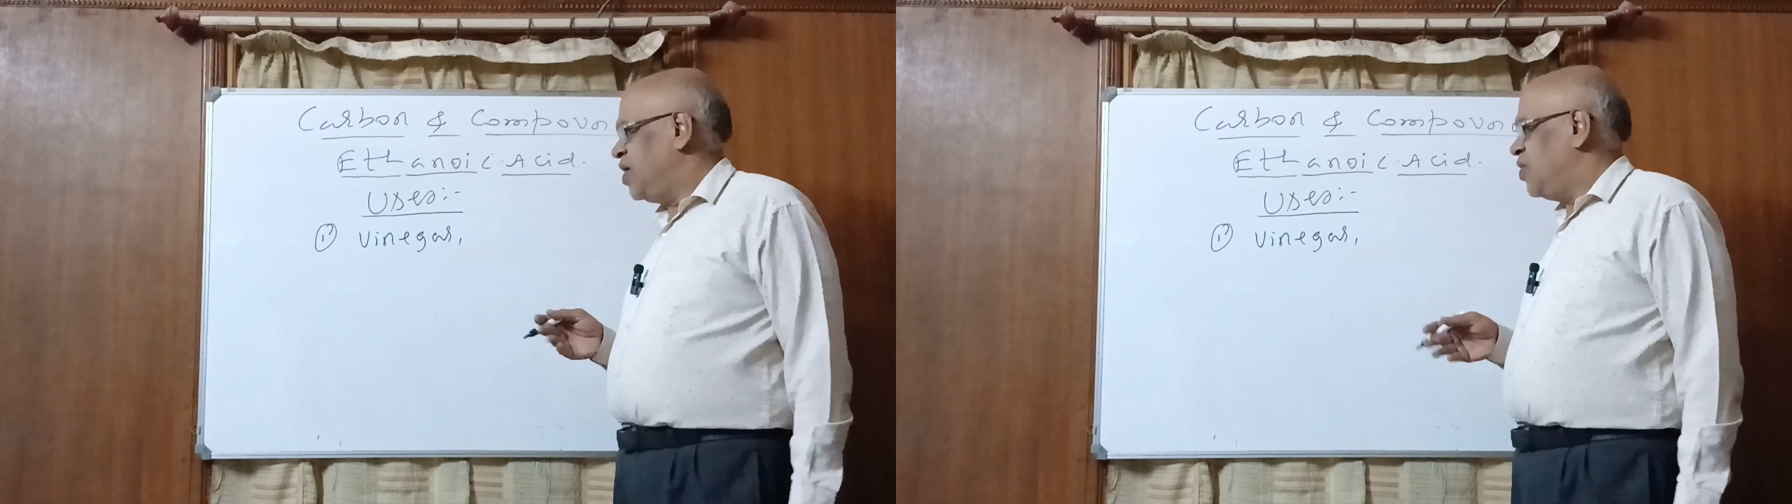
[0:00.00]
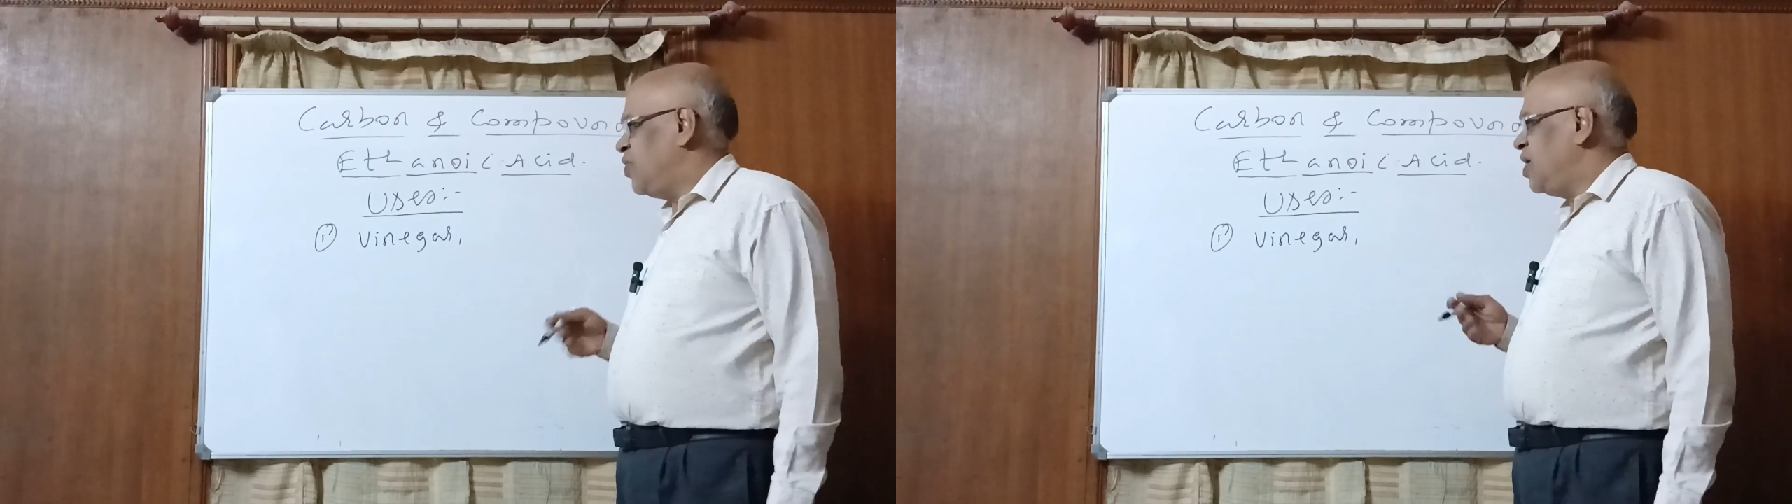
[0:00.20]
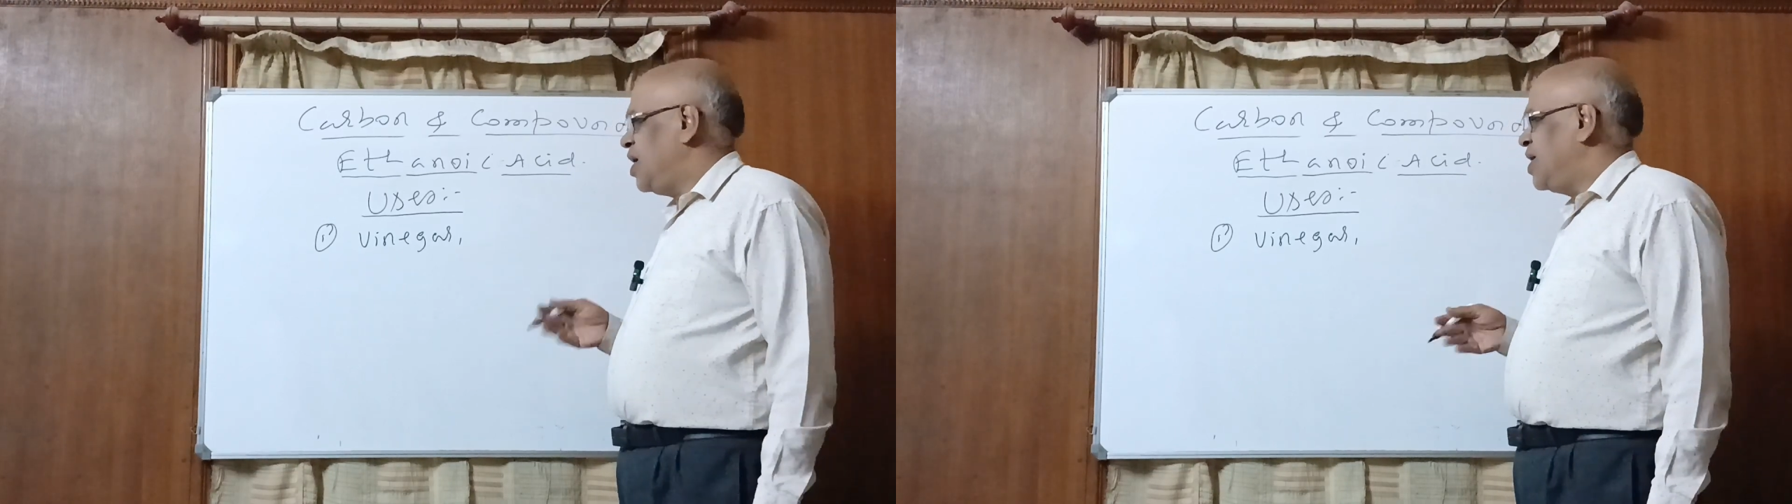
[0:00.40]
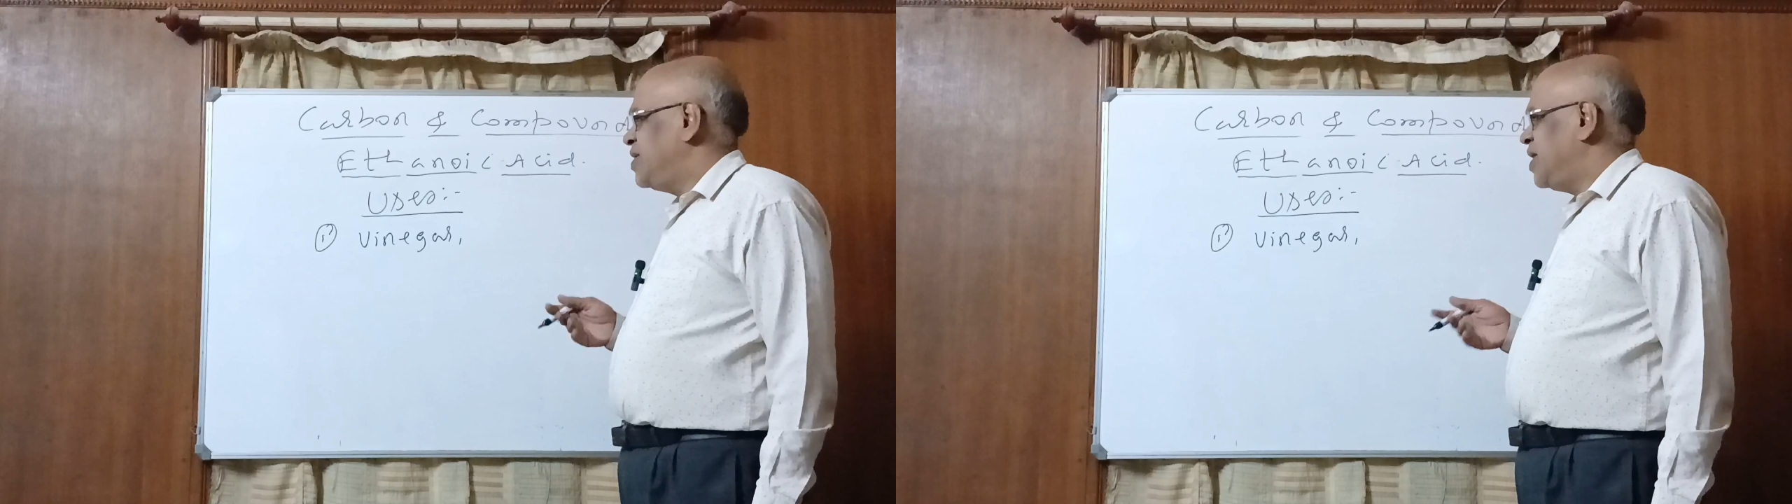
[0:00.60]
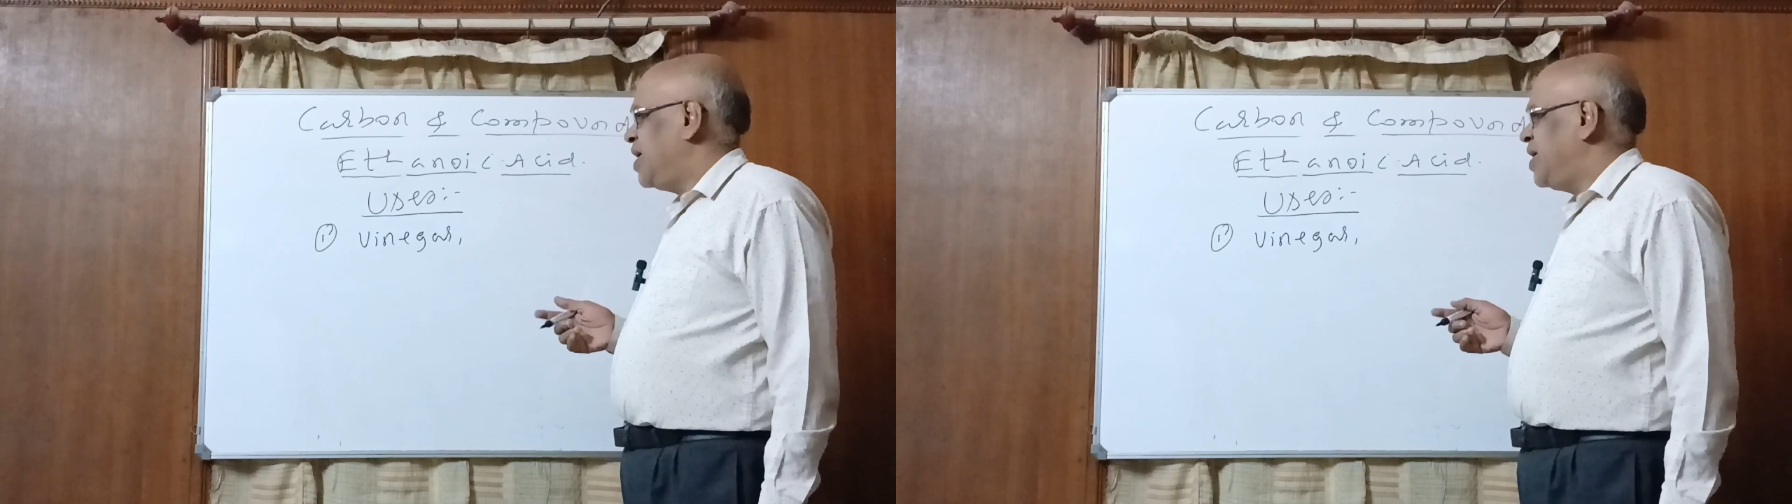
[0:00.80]
during
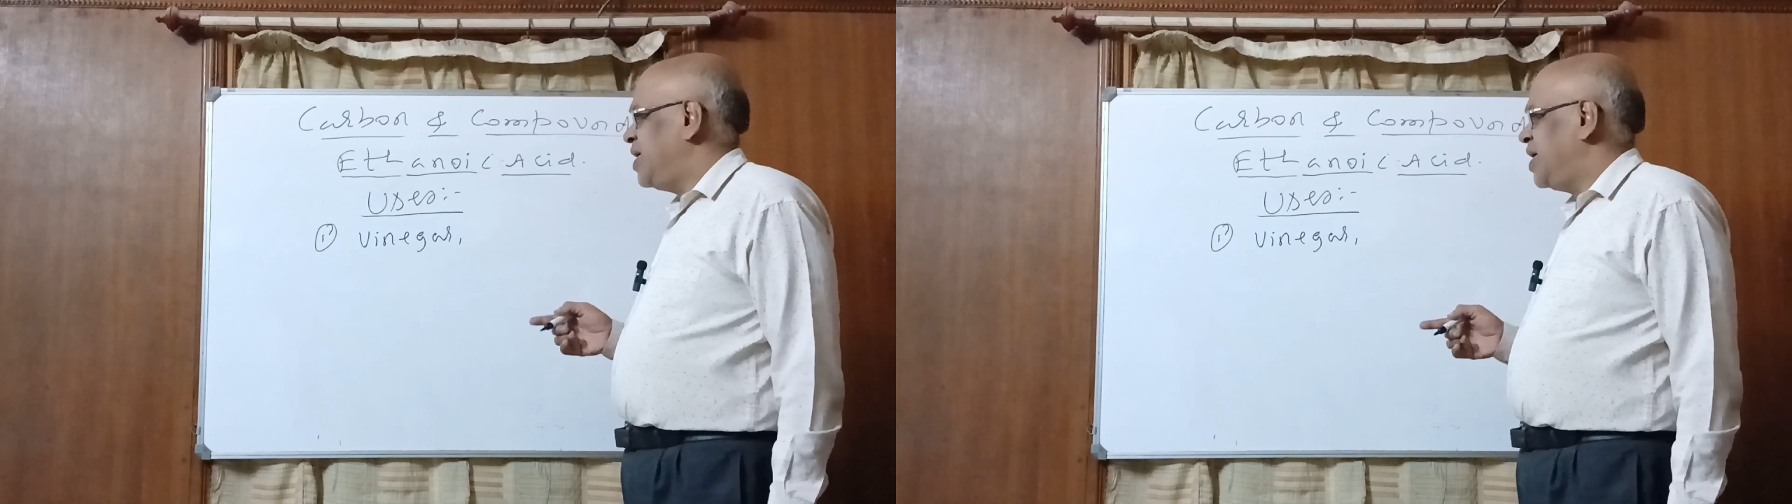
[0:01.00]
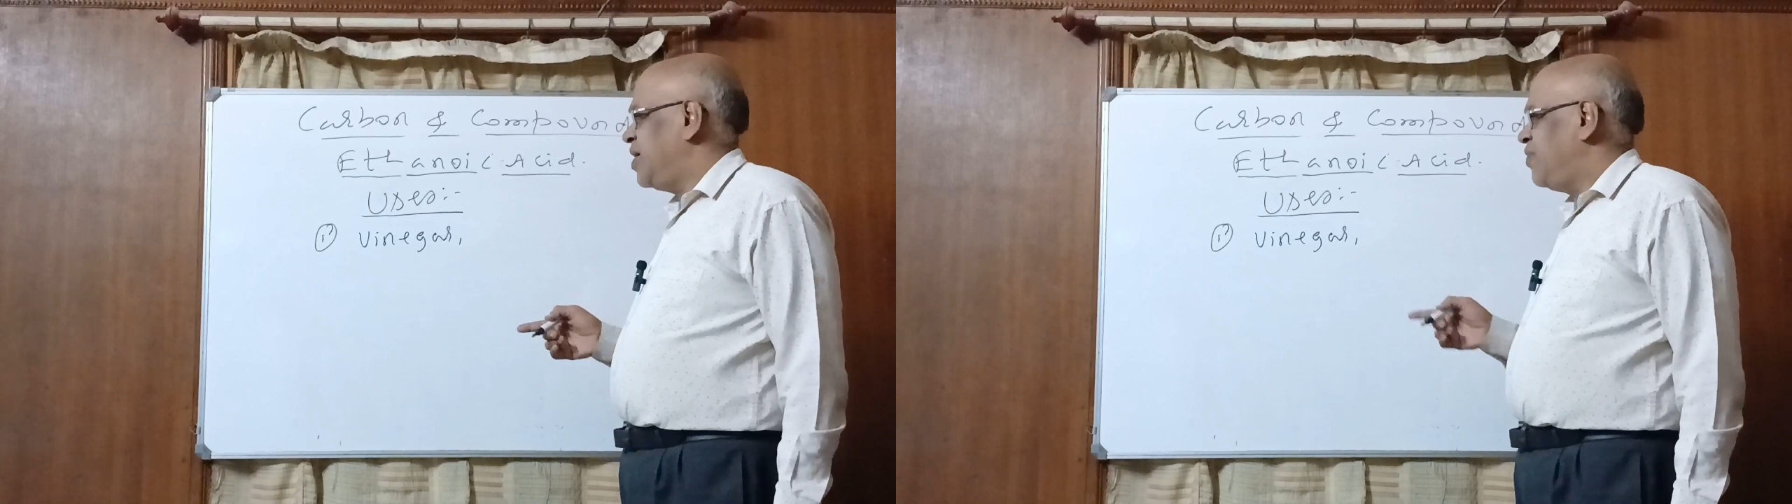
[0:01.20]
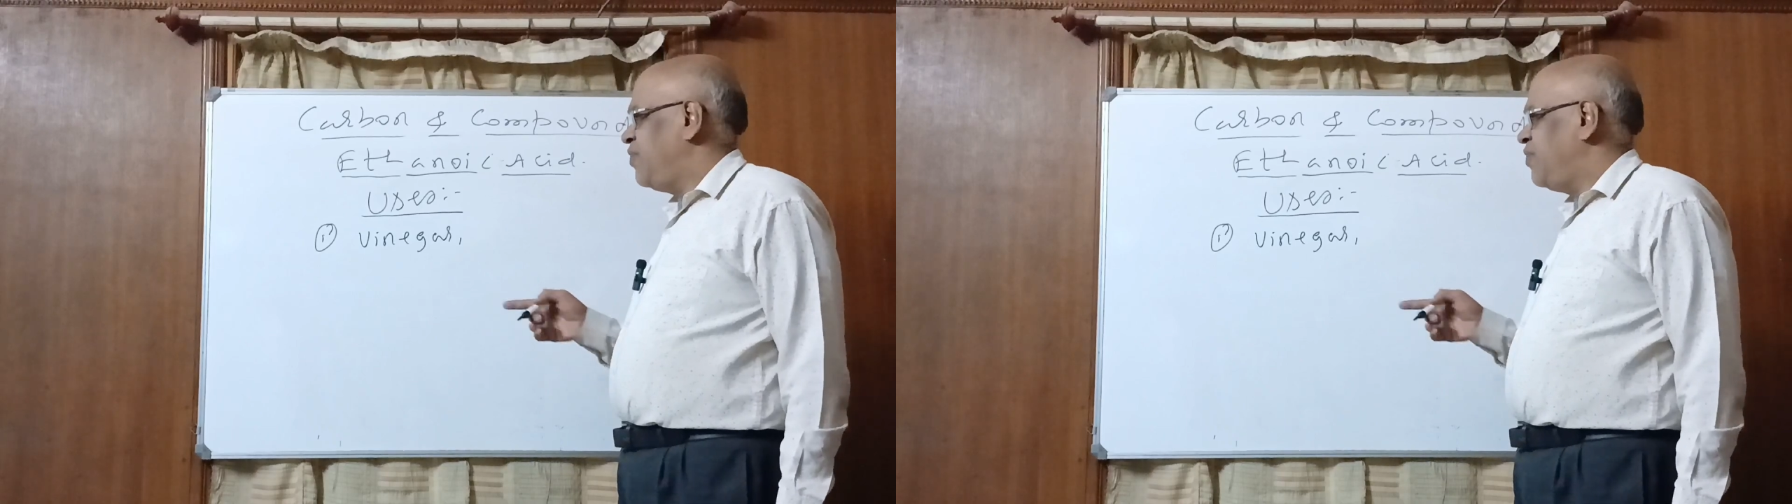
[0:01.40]
lunch or dinner,